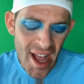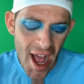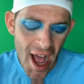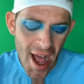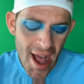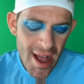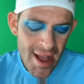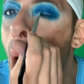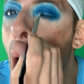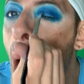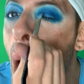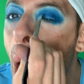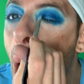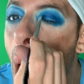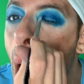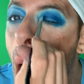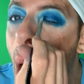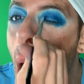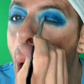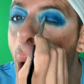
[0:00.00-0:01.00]
What
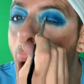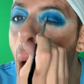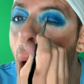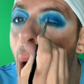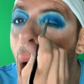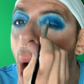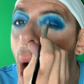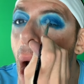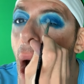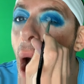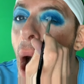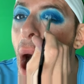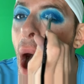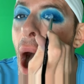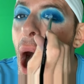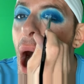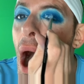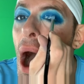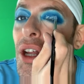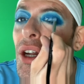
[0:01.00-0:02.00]
is frustrating, my
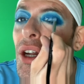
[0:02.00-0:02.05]
darling?